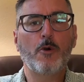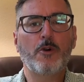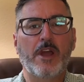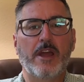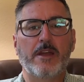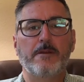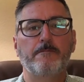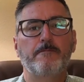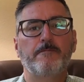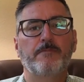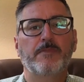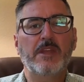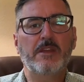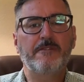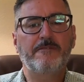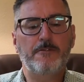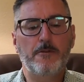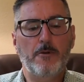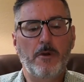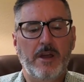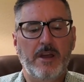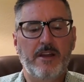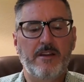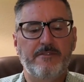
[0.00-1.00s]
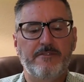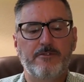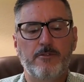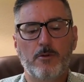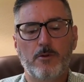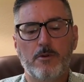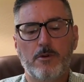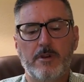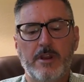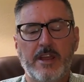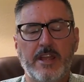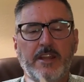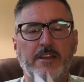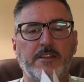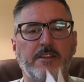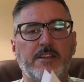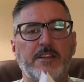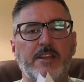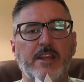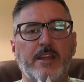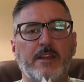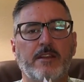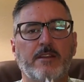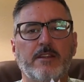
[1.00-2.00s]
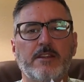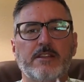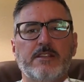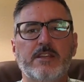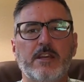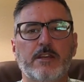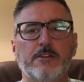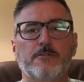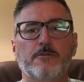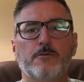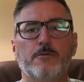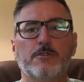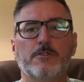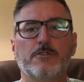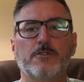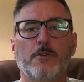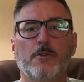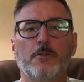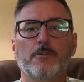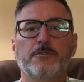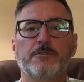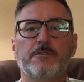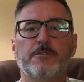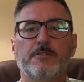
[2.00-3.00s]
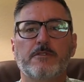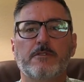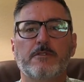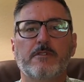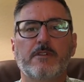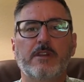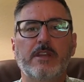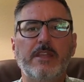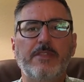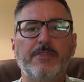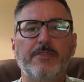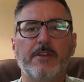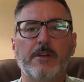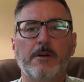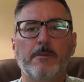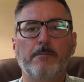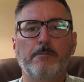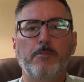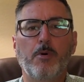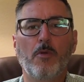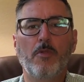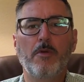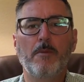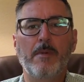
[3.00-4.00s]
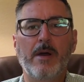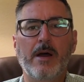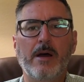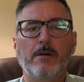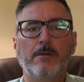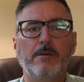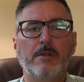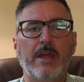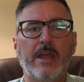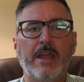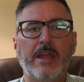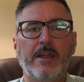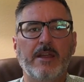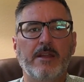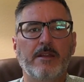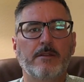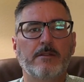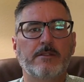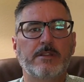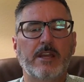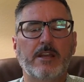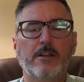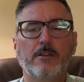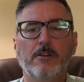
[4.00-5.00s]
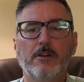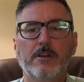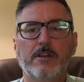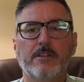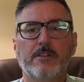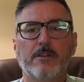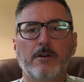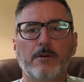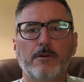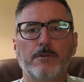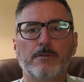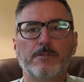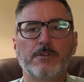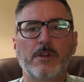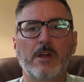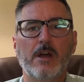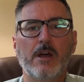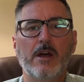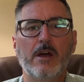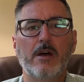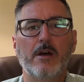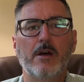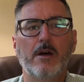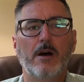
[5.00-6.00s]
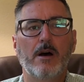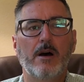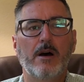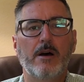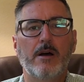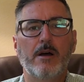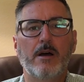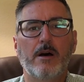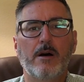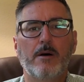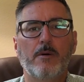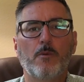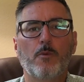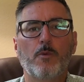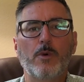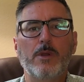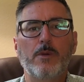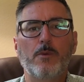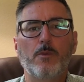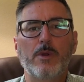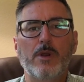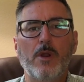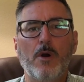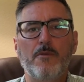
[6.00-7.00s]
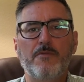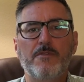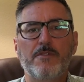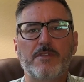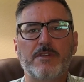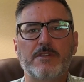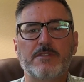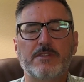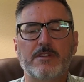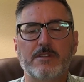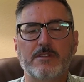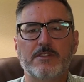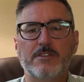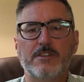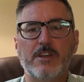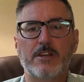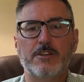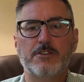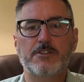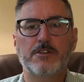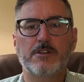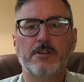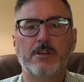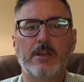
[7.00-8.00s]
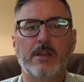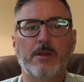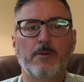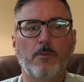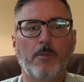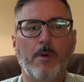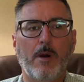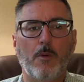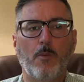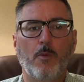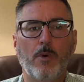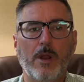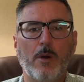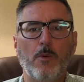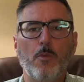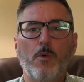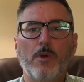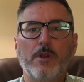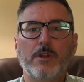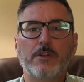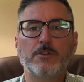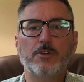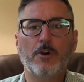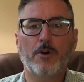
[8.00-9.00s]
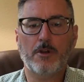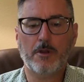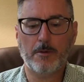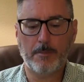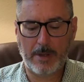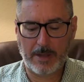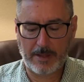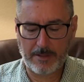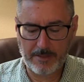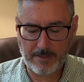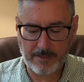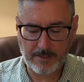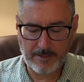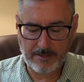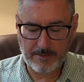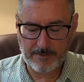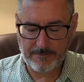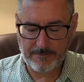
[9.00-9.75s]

Okay, if you have your handy dandy test results, get them, pull them out, and take a look at those. We went over this in session, and what I want to talk about